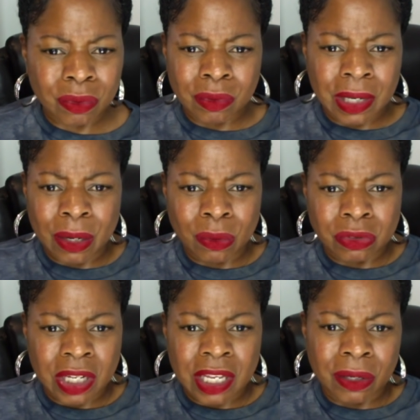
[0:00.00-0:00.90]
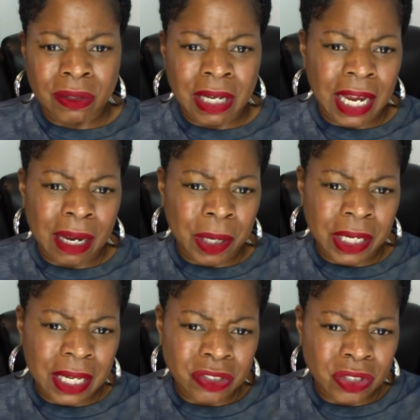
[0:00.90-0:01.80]
They don't say their name. I
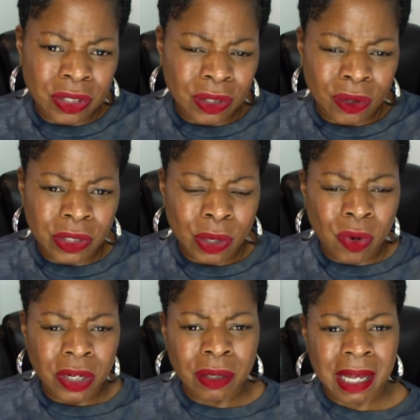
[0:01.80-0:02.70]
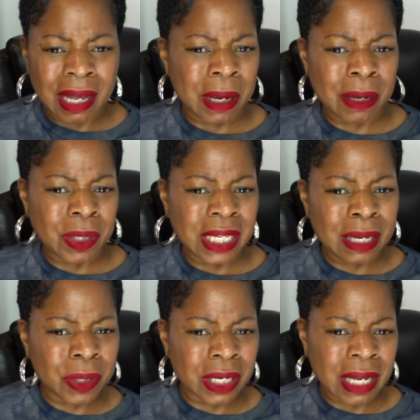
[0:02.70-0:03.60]
guess you know they want to maybe
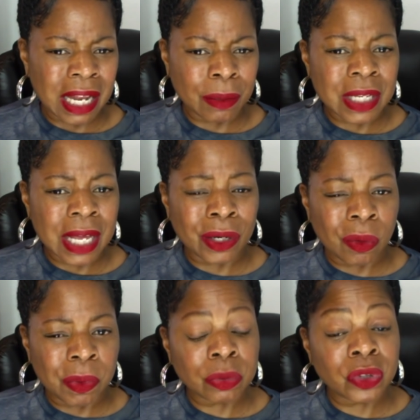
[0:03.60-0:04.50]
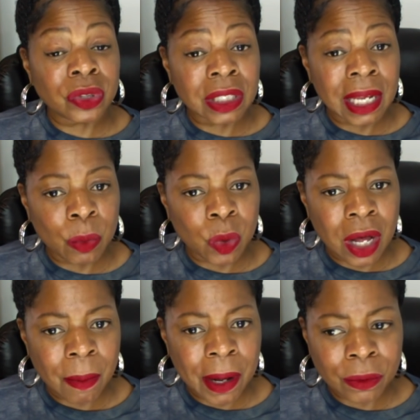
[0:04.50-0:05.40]
keep it anonymous. I don't know, but I'm sure the name will
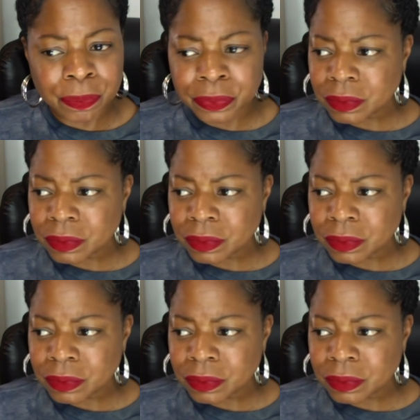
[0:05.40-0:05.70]
come out.